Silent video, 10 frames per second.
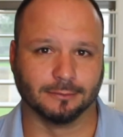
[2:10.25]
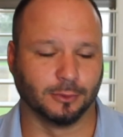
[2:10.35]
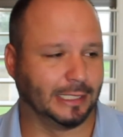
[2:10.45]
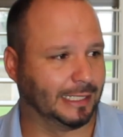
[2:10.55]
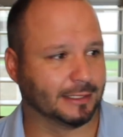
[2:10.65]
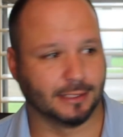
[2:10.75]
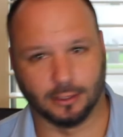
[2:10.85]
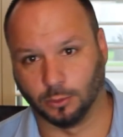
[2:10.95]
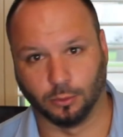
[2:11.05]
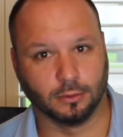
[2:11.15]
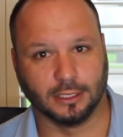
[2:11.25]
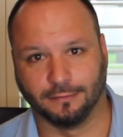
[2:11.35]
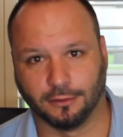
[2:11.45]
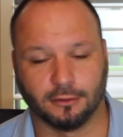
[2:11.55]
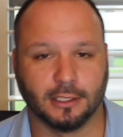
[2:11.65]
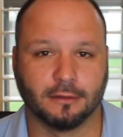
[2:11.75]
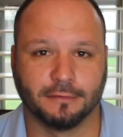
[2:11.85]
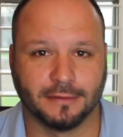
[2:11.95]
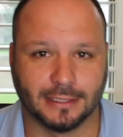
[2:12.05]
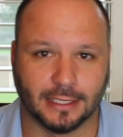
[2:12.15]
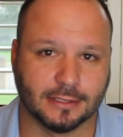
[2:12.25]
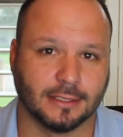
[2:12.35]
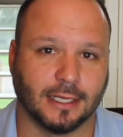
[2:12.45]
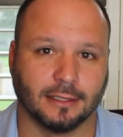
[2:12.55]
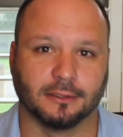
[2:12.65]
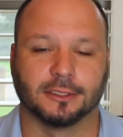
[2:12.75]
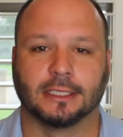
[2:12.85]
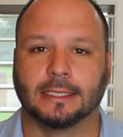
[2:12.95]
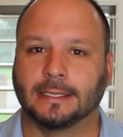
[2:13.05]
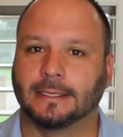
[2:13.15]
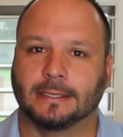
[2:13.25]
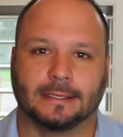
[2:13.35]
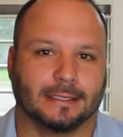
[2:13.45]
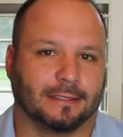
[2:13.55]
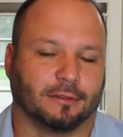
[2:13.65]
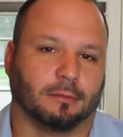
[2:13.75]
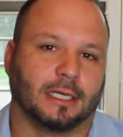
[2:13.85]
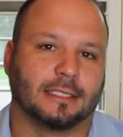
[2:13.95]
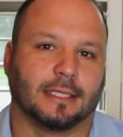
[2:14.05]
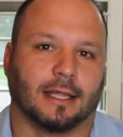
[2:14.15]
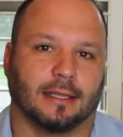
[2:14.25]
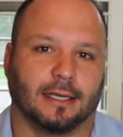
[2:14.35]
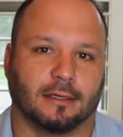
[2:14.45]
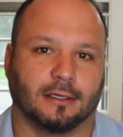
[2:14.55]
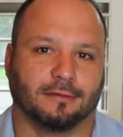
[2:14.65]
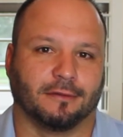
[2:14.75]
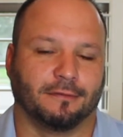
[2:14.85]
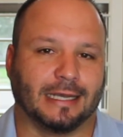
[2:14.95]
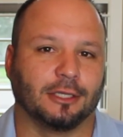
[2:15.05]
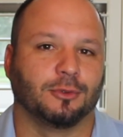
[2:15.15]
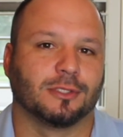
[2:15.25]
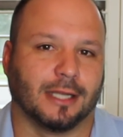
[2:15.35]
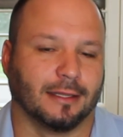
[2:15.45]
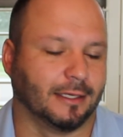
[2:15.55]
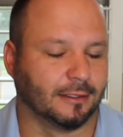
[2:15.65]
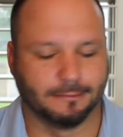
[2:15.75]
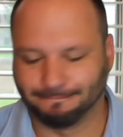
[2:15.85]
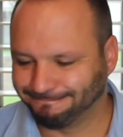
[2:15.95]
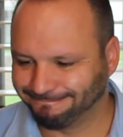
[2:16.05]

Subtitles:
We can't say, well, we'll give you $350,000. If the money's not there, if the value is not there,